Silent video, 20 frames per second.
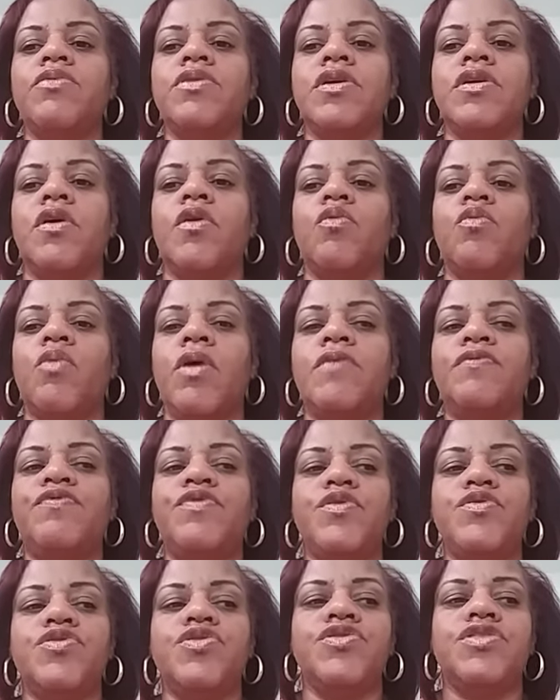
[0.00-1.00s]
You know, what
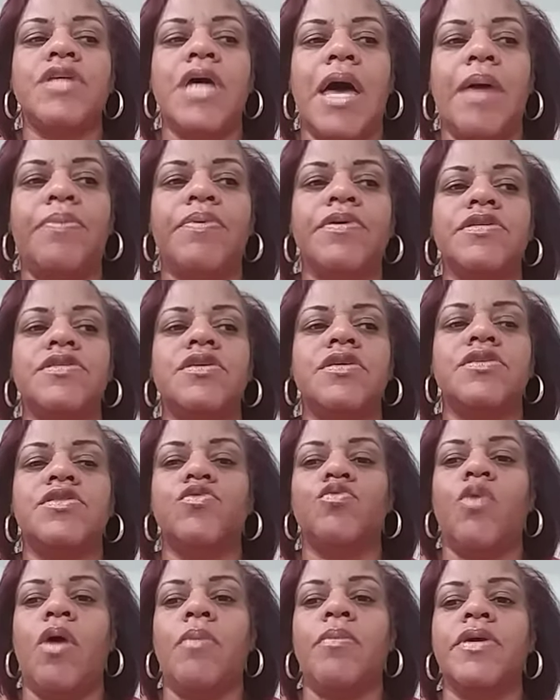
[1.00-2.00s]
future topics did
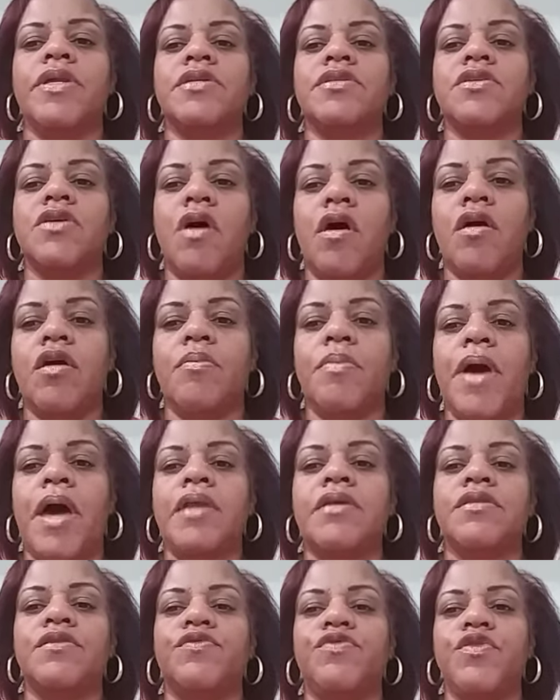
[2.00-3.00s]
you want me to talk about
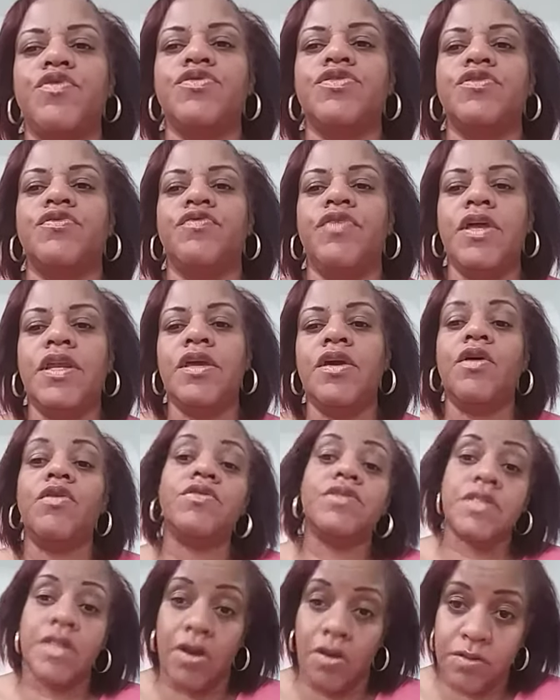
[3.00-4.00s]
in the future
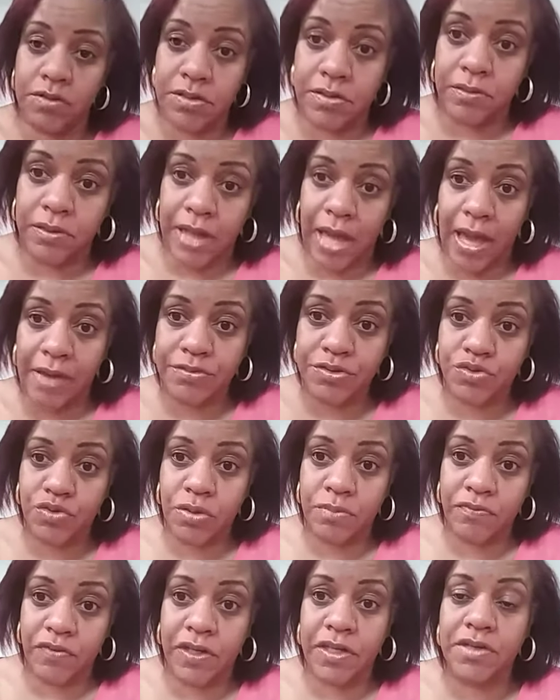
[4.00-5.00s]
videos and also live
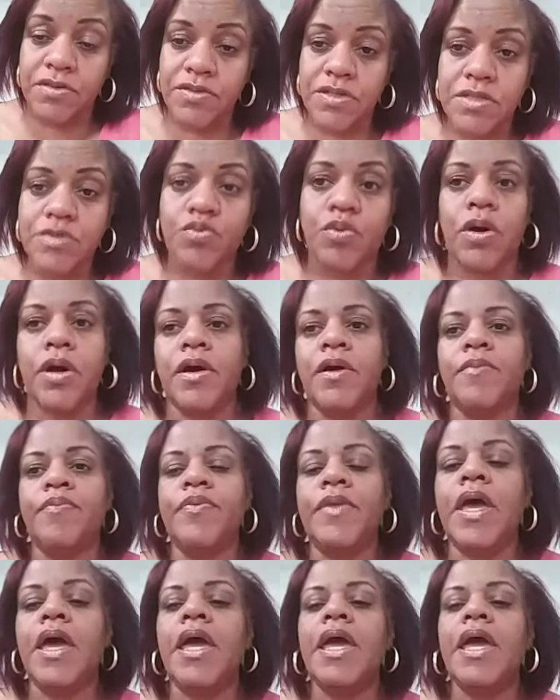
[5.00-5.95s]
stream videos as well.